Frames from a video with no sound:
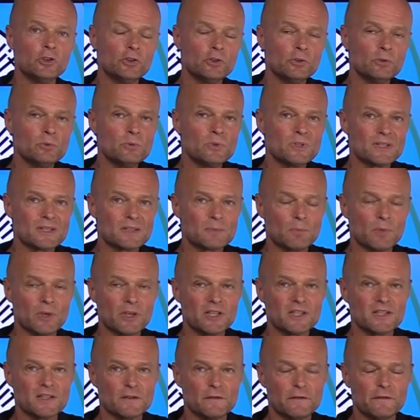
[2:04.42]
use as
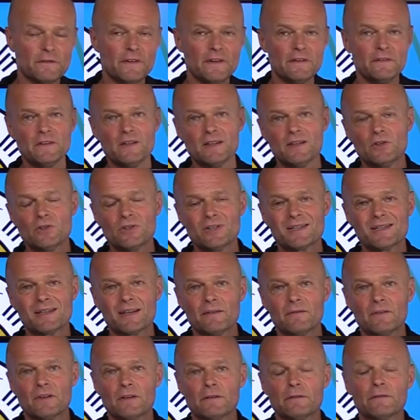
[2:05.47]
much as 50 to
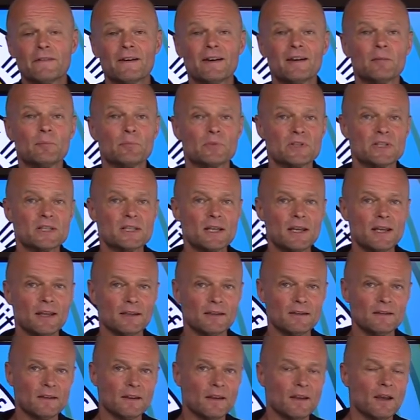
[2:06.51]

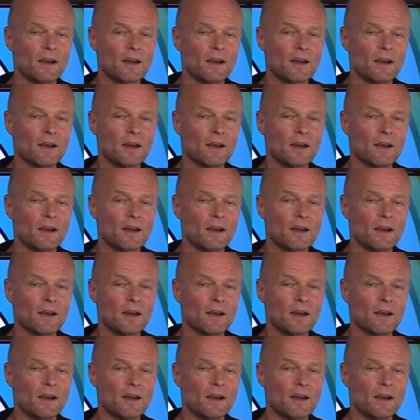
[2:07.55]
75%